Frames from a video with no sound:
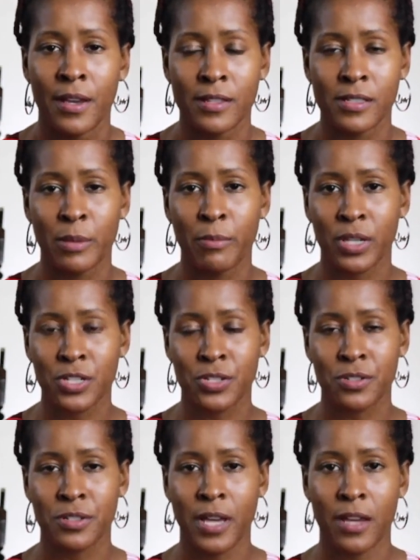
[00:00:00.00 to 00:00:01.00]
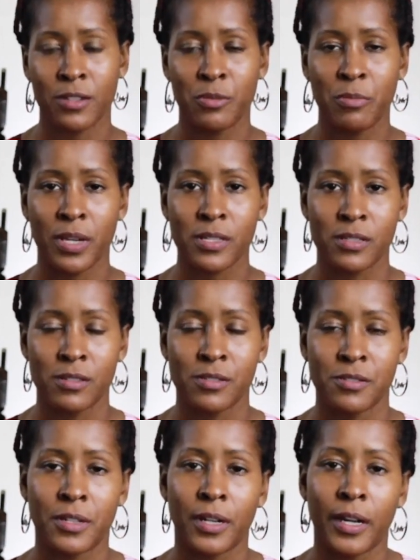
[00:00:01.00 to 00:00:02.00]
It's the mixture that you mix
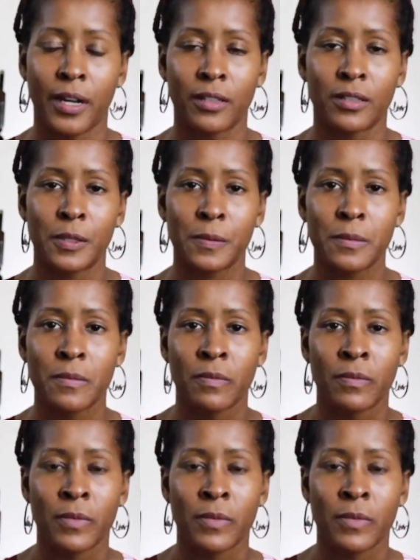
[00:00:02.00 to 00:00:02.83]
into your color.